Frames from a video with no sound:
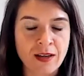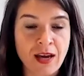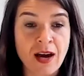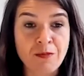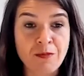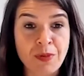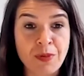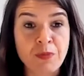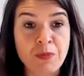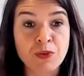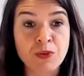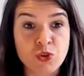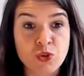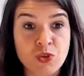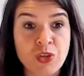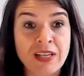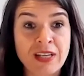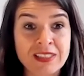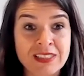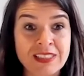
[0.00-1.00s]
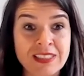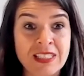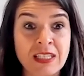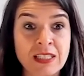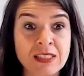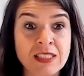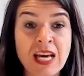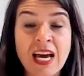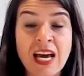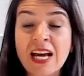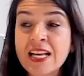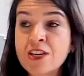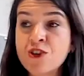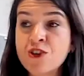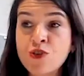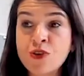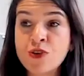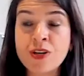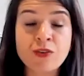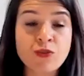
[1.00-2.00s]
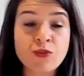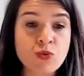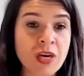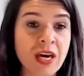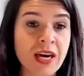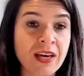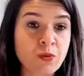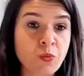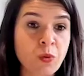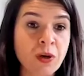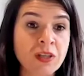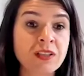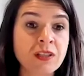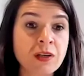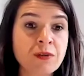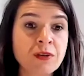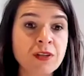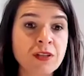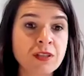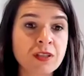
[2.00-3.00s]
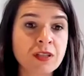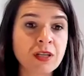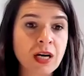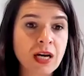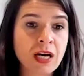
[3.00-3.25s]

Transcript: young people to have is you need to get whatever